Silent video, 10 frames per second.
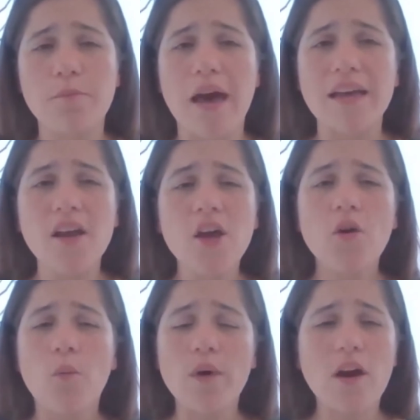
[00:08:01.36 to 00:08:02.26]
met,
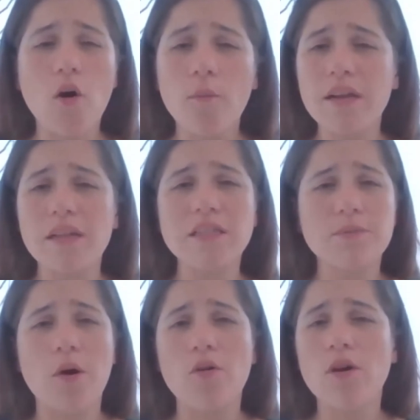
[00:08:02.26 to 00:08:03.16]
we openly
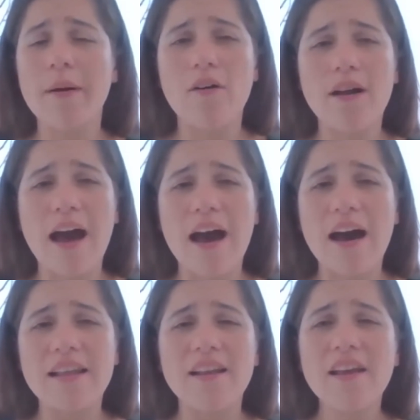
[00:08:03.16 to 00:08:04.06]
spoke about
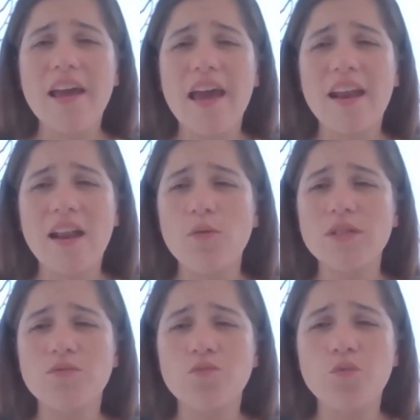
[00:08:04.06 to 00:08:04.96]
God, and it was